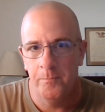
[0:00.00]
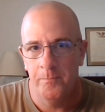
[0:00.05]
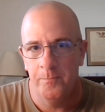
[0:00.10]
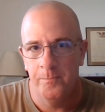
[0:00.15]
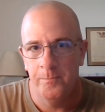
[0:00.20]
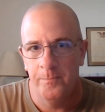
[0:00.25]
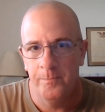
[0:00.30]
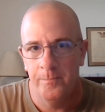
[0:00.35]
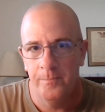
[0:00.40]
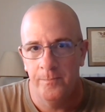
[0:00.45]

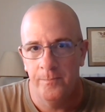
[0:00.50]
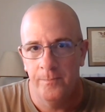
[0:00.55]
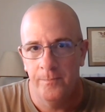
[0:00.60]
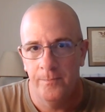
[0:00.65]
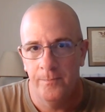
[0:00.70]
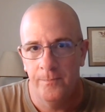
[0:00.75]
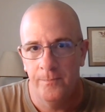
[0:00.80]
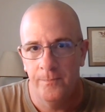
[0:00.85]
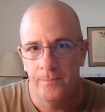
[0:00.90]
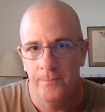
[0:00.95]

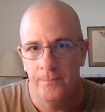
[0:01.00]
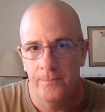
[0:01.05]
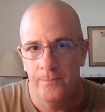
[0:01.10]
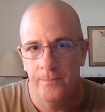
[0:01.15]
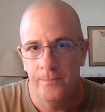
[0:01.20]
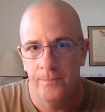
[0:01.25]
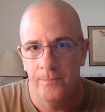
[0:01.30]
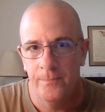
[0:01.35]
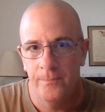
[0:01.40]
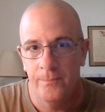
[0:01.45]

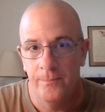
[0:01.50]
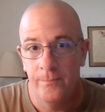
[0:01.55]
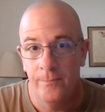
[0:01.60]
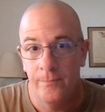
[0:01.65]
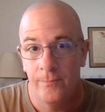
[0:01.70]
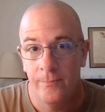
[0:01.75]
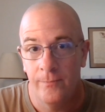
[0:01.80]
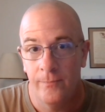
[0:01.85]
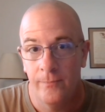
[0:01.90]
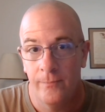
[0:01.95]

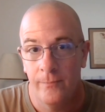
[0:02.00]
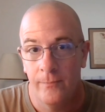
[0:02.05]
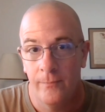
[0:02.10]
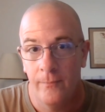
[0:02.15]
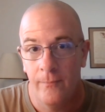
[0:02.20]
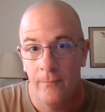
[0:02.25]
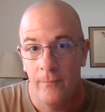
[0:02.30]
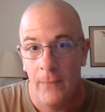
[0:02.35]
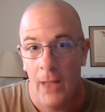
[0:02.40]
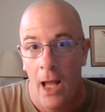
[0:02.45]
Nothing is said.